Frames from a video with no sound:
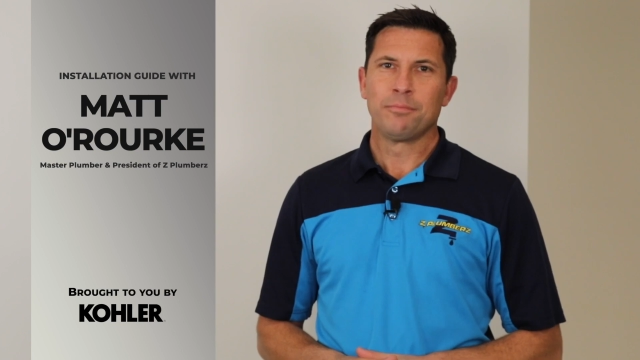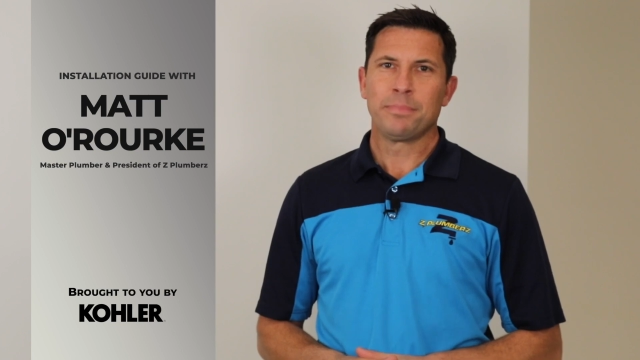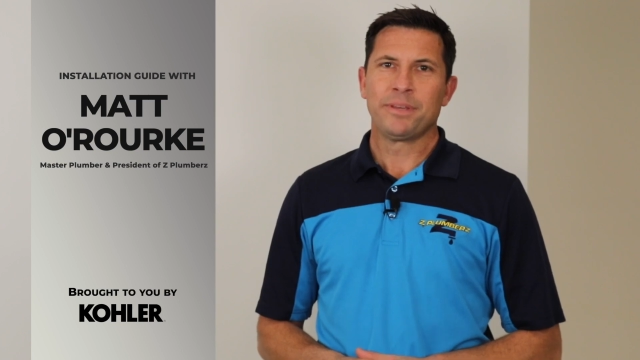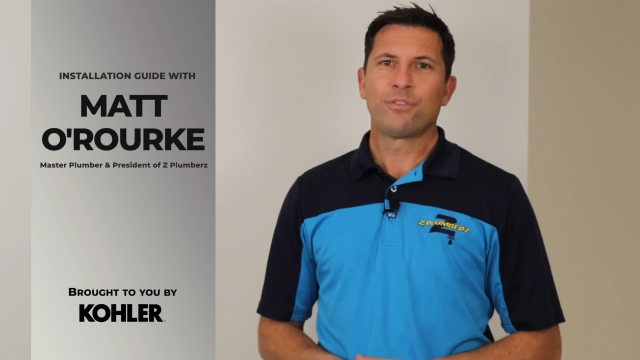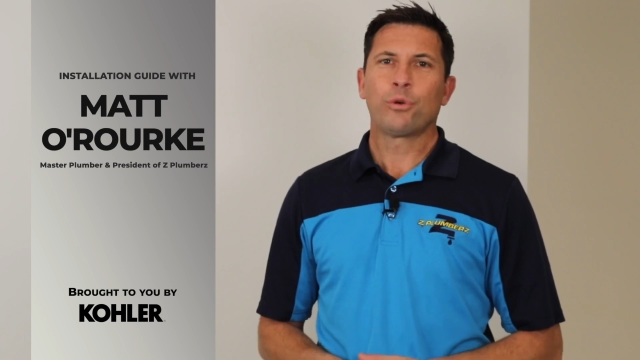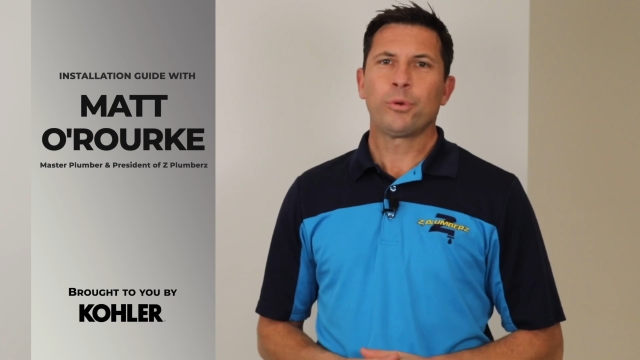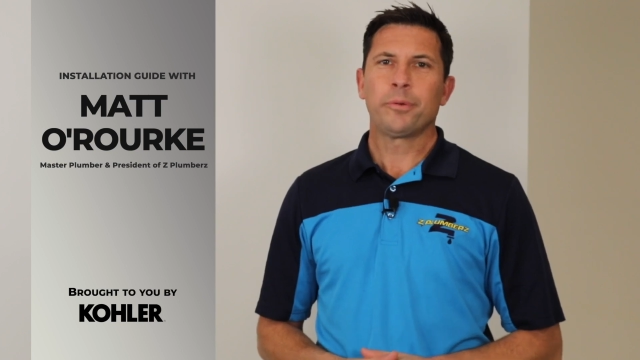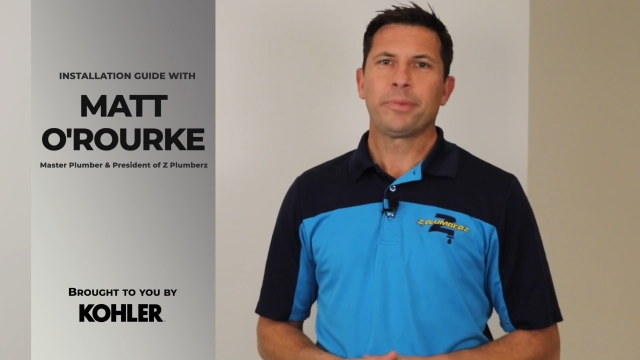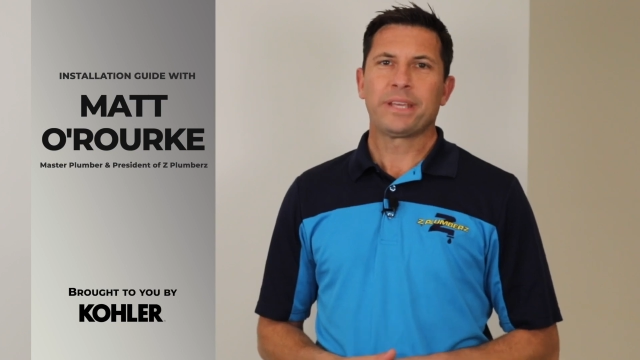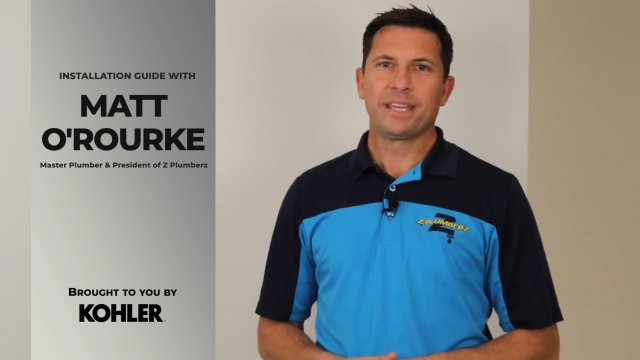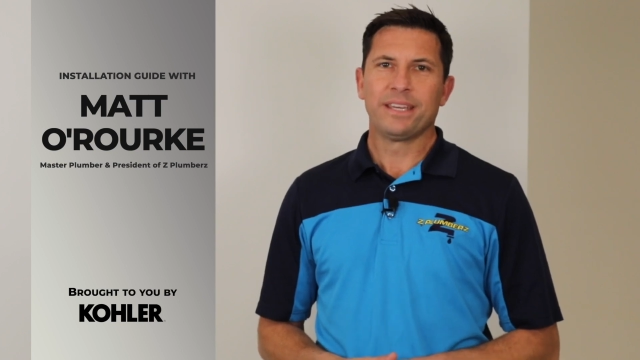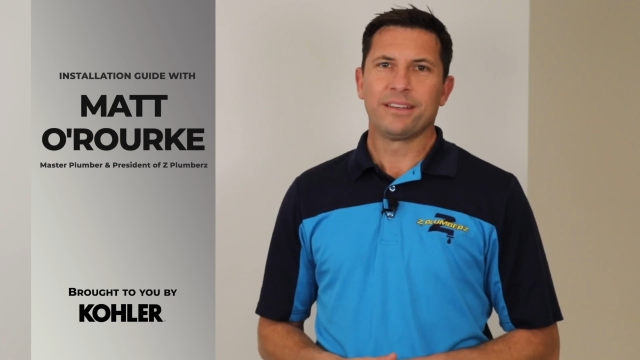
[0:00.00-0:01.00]
Before we
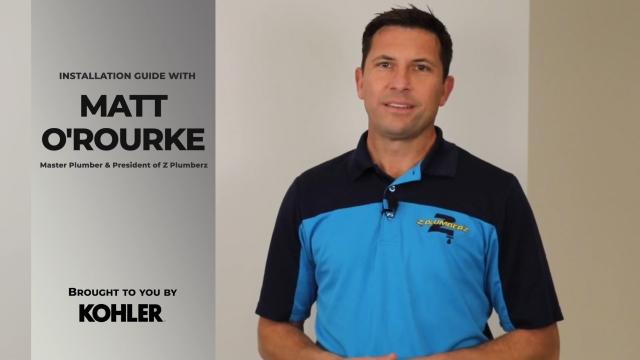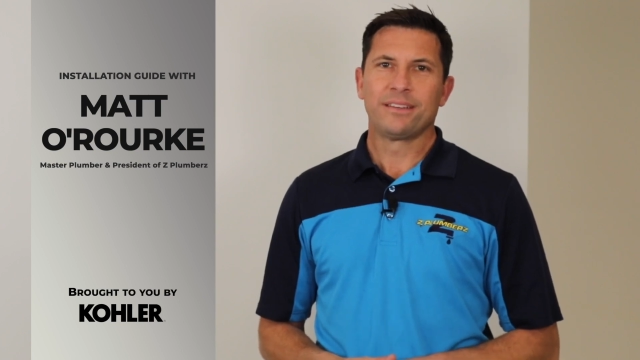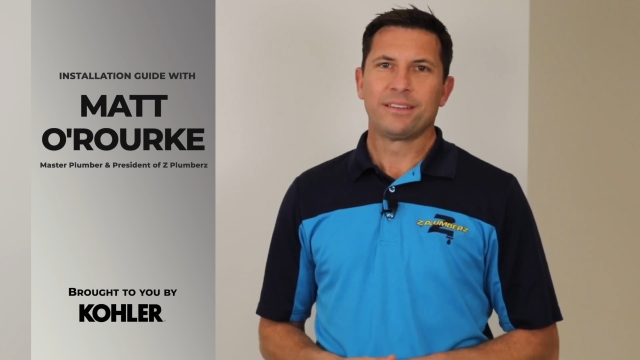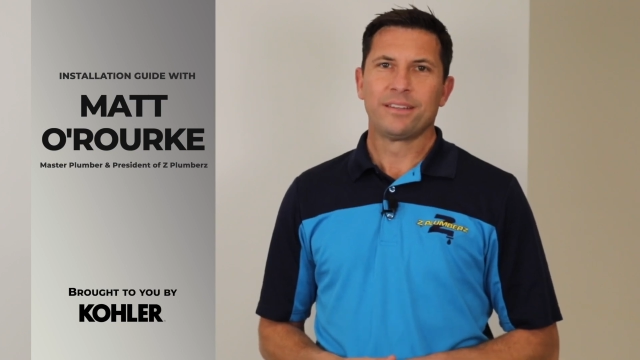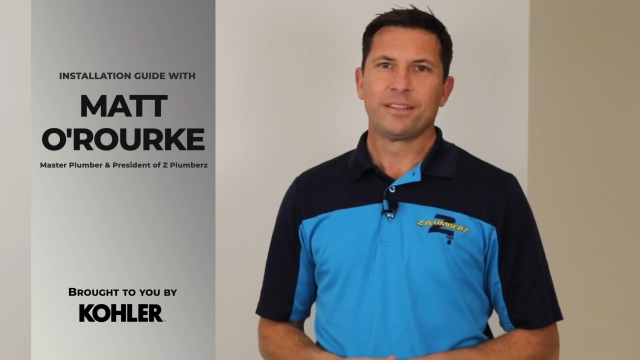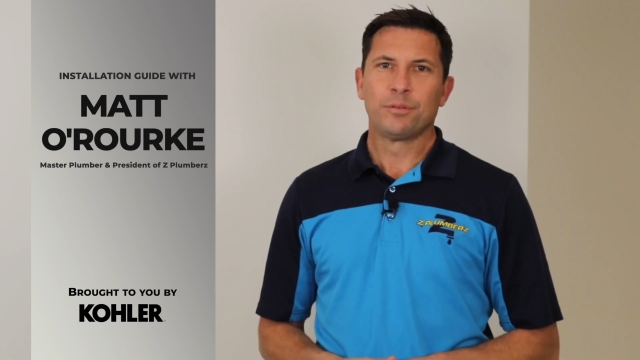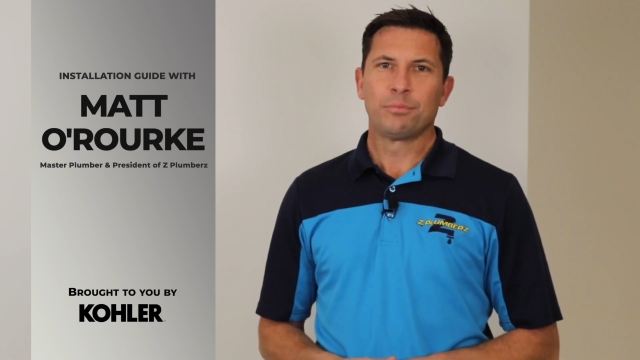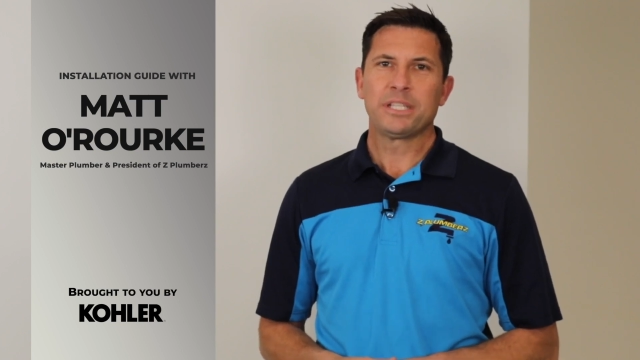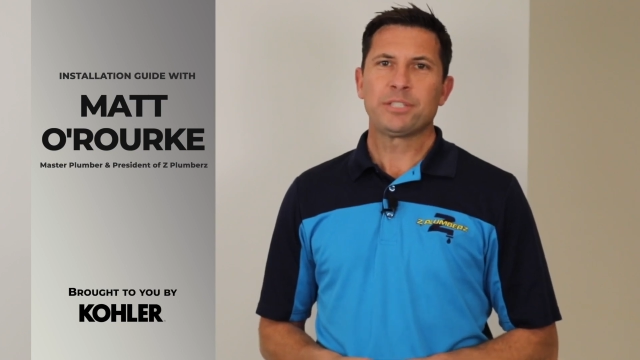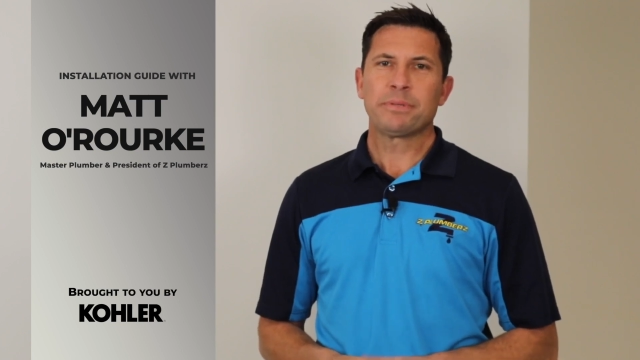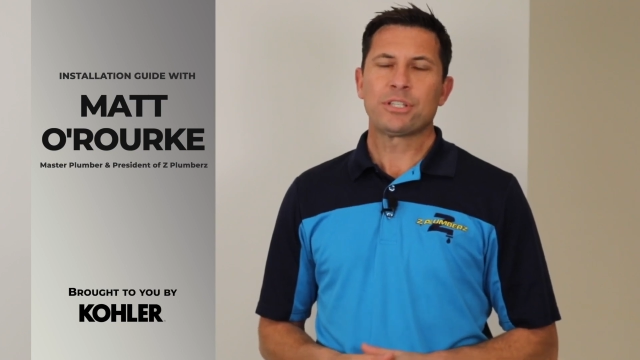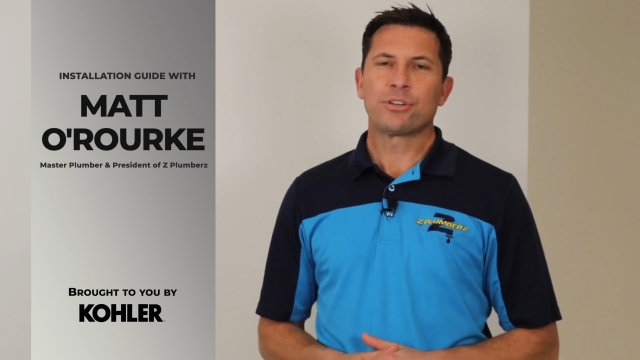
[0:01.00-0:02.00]
begin,
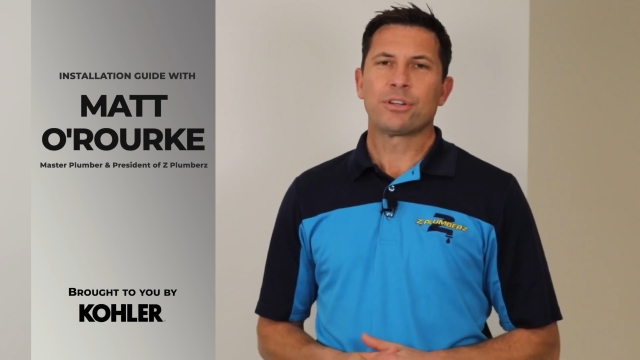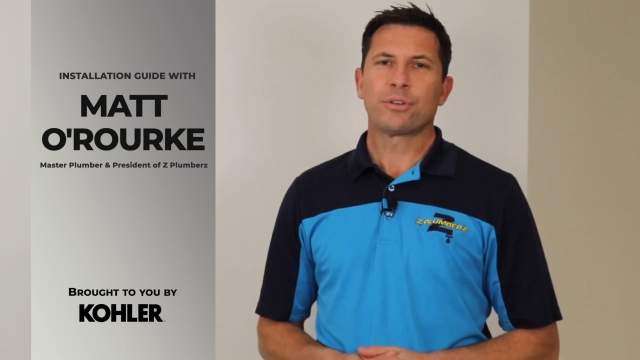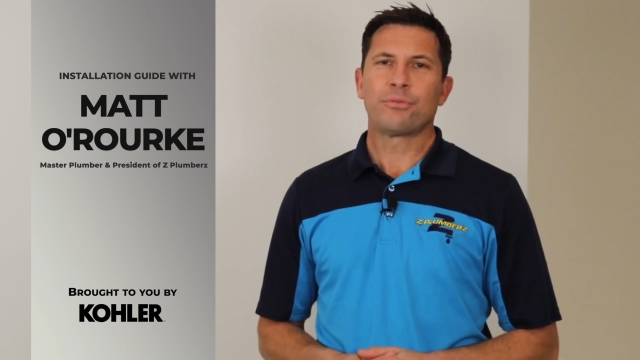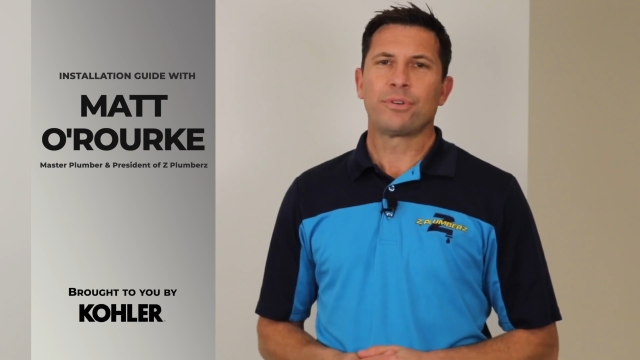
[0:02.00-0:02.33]
please be sure to